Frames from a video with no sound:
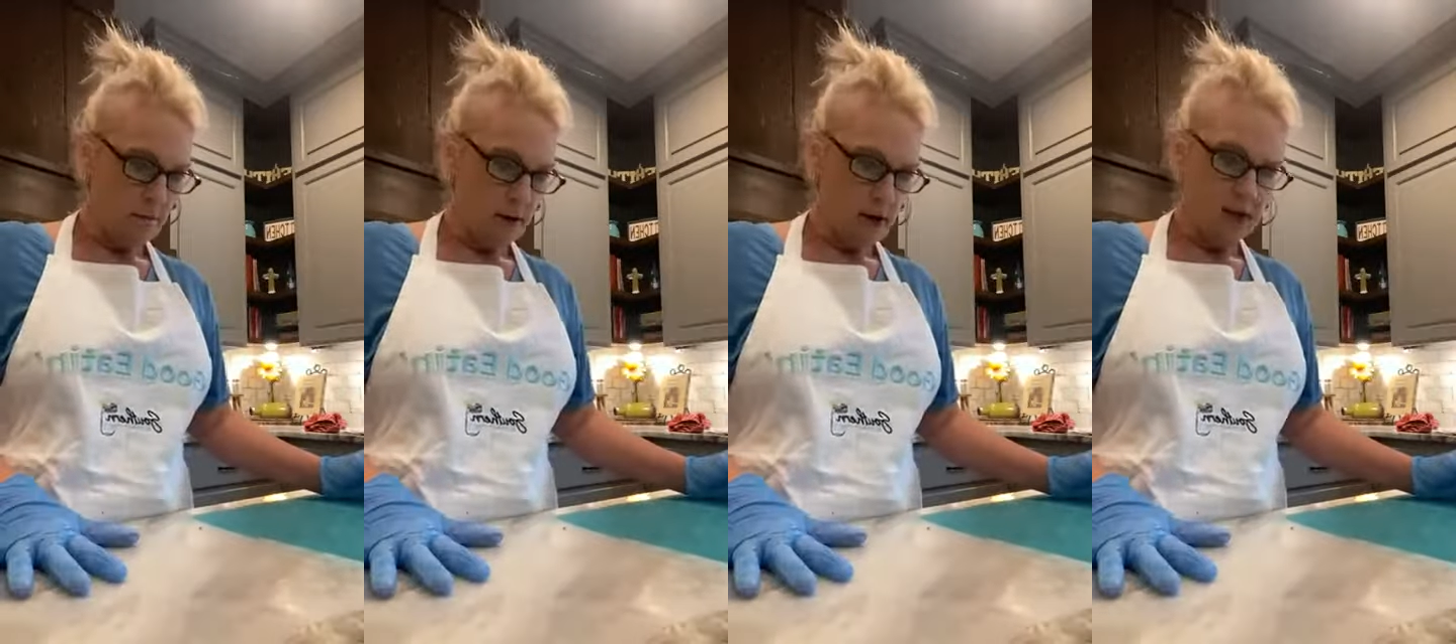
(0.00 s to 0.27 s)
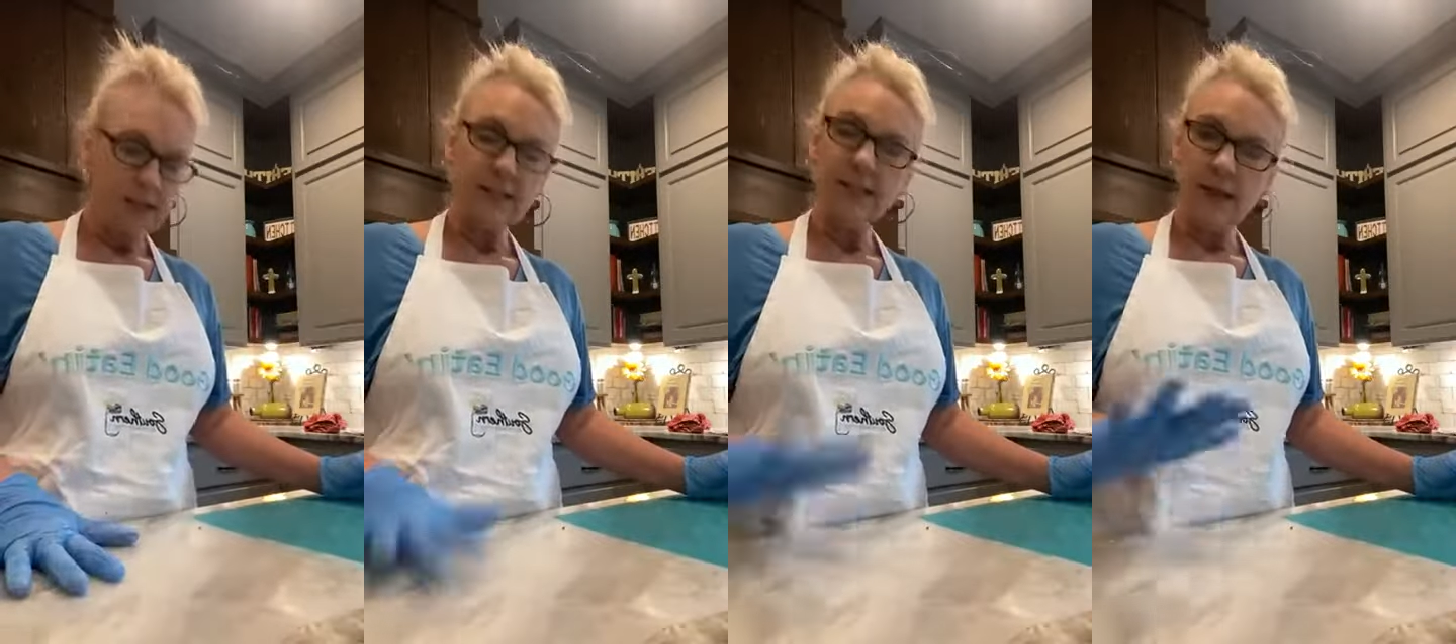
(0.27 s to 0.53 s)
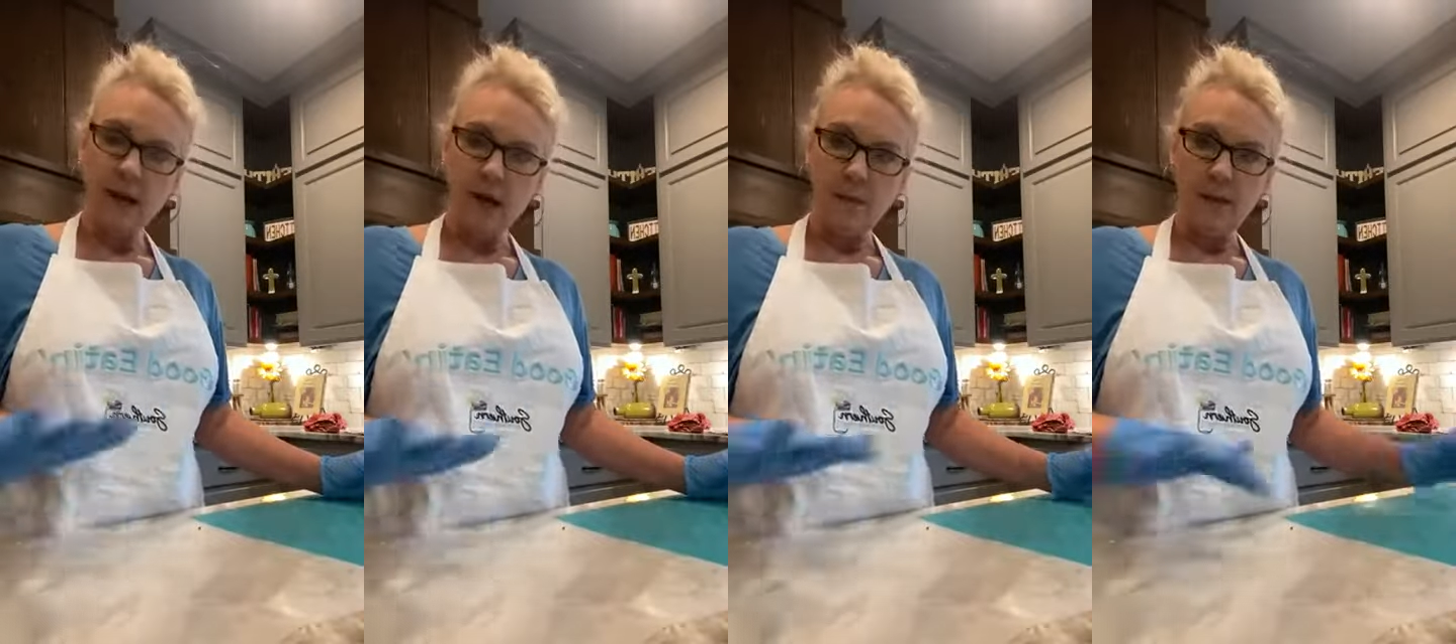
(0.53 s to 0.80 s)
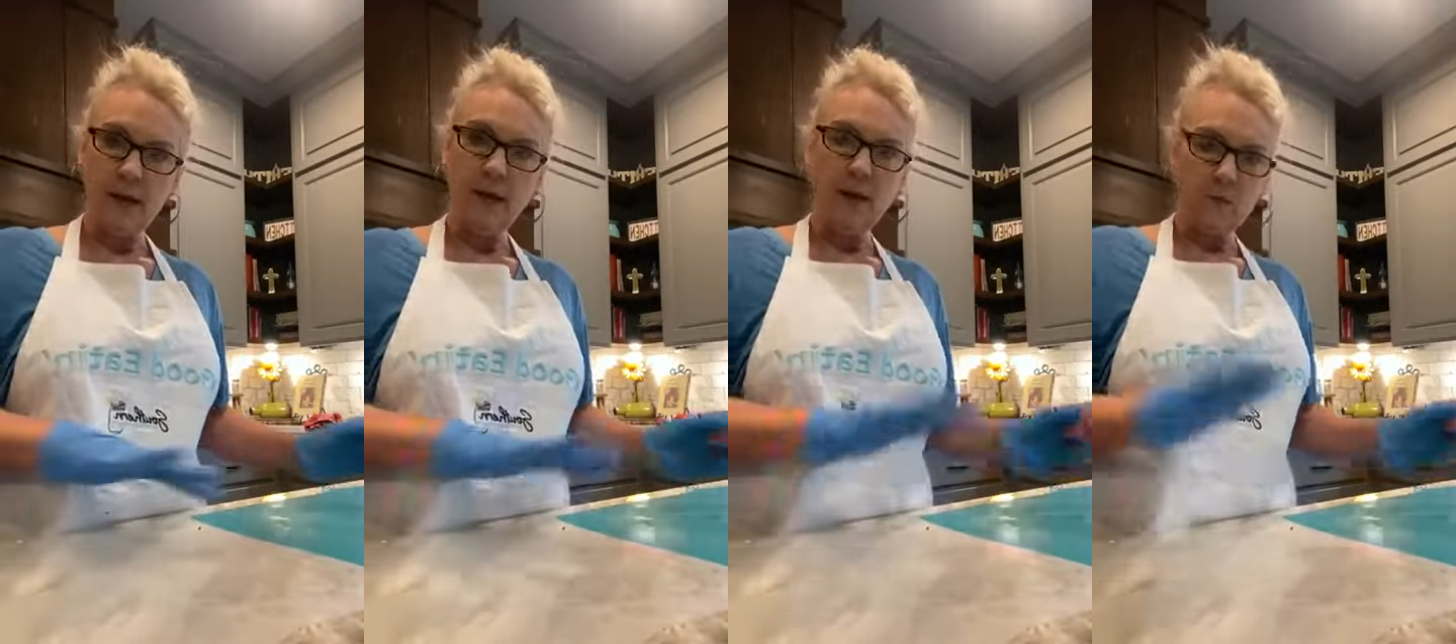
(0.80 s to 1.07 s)
my
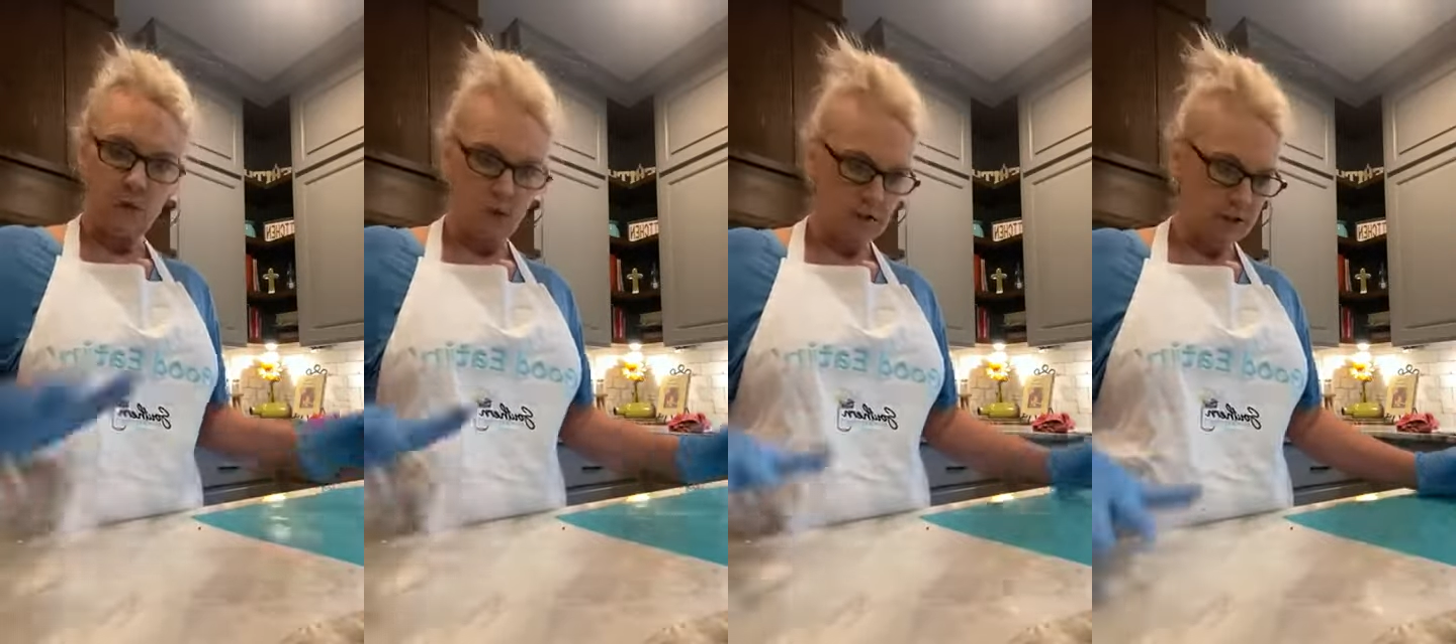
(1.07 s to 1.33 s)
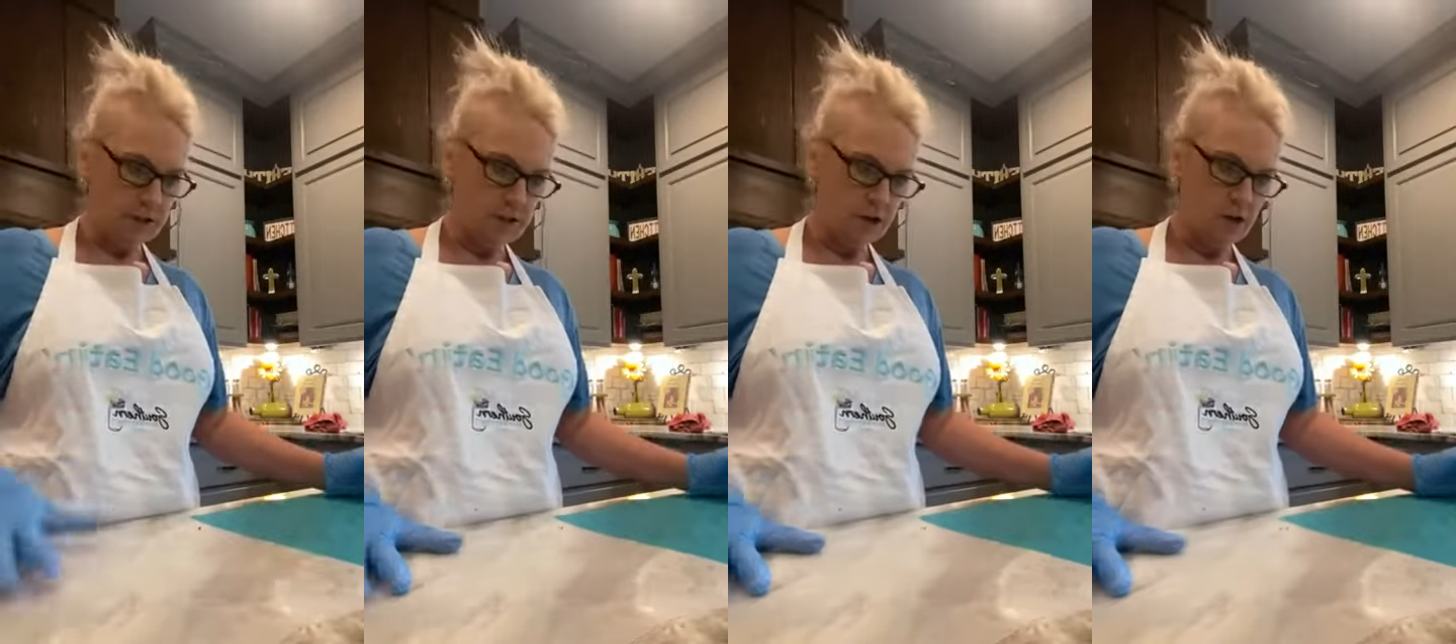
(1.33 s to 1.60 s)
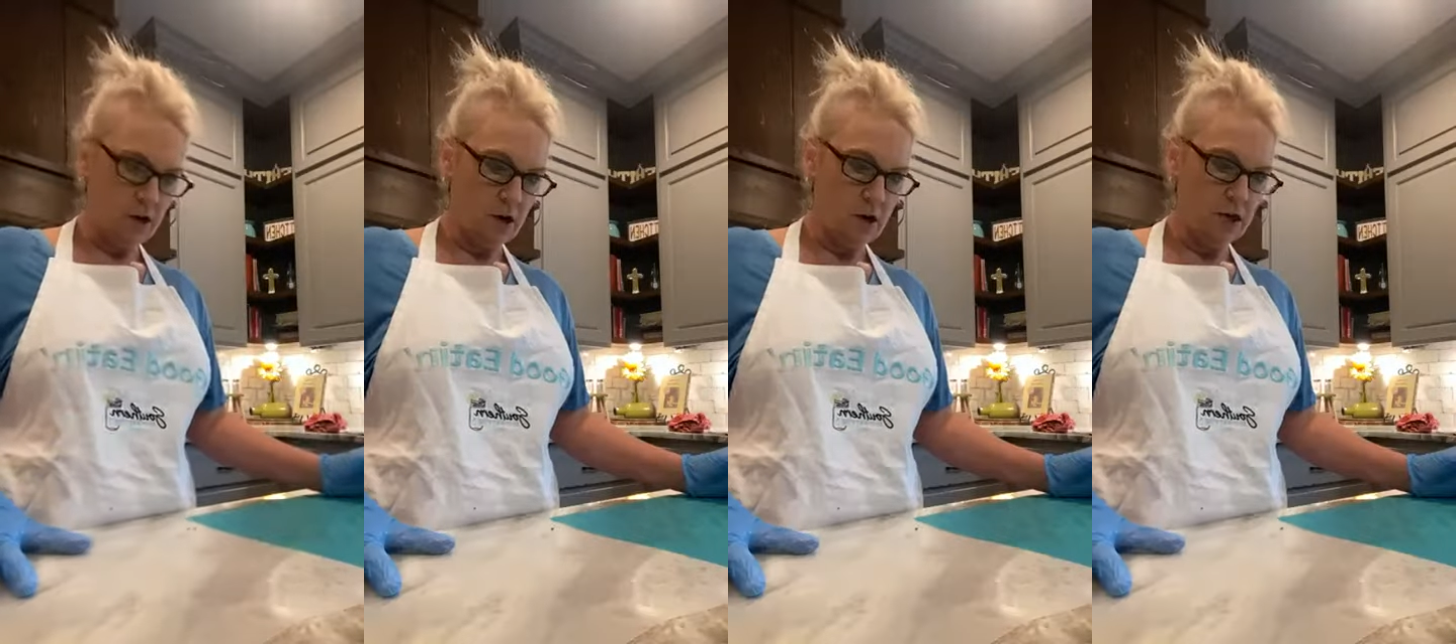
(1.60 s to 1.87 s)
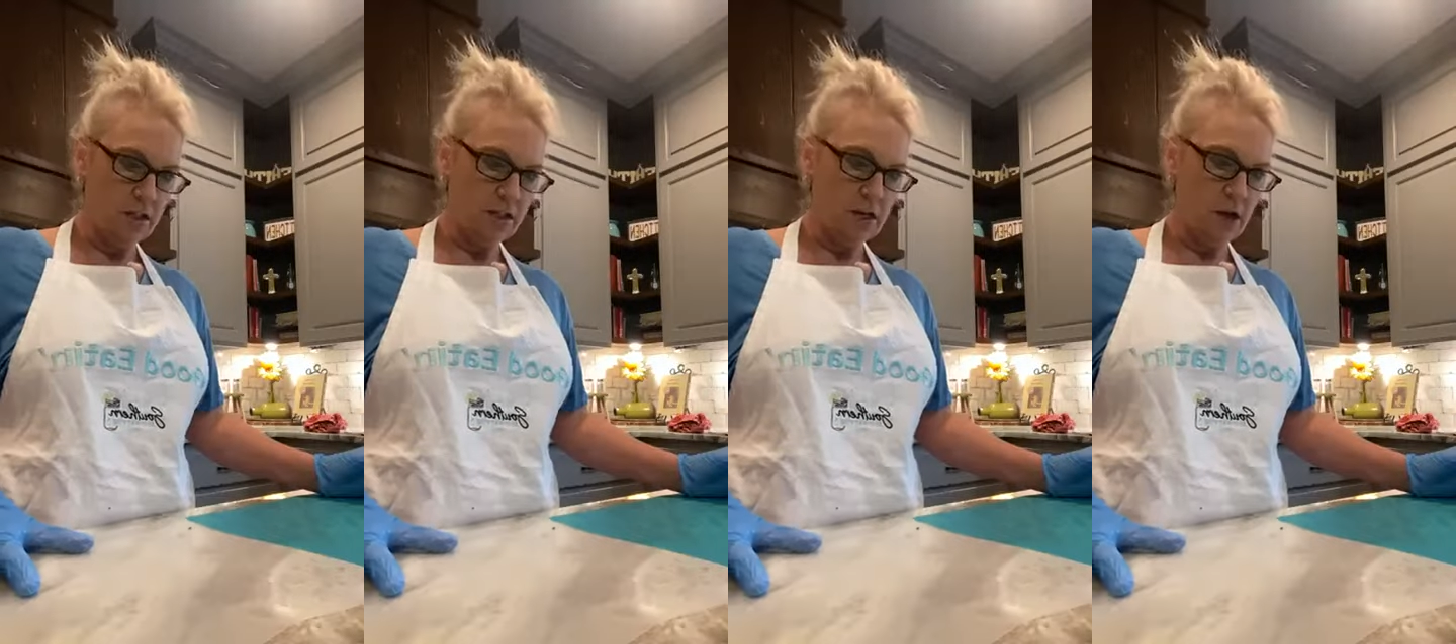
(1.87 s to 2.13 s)
salami and we're going to
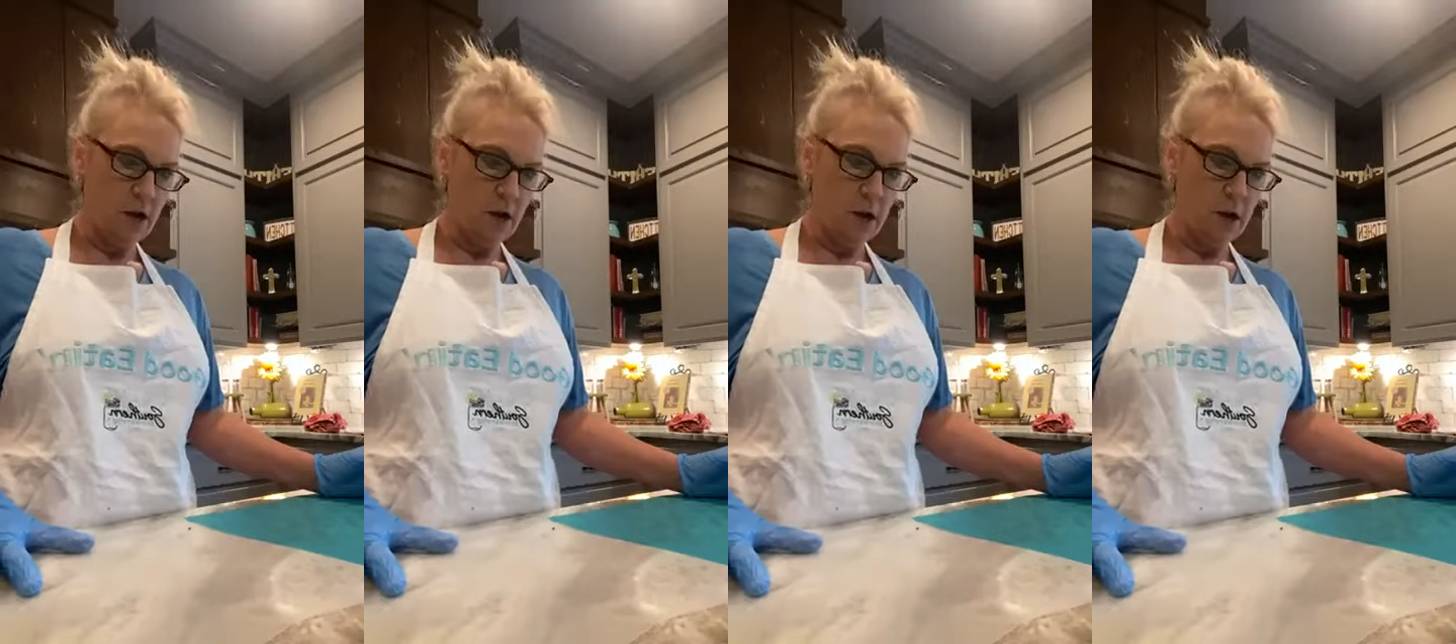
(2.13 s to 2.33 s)
start